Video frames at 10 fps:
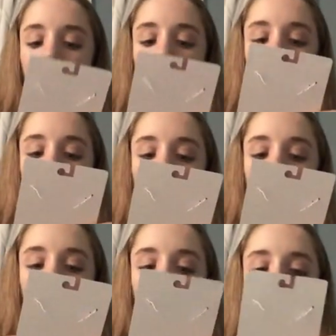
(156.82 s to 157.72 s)

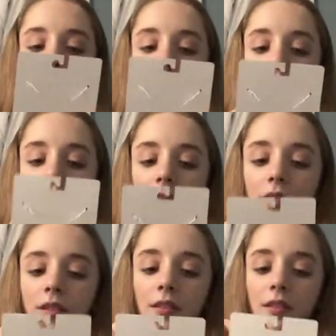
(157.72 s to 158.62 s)

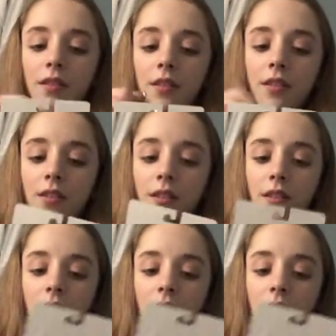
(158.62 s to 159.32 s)
(silence)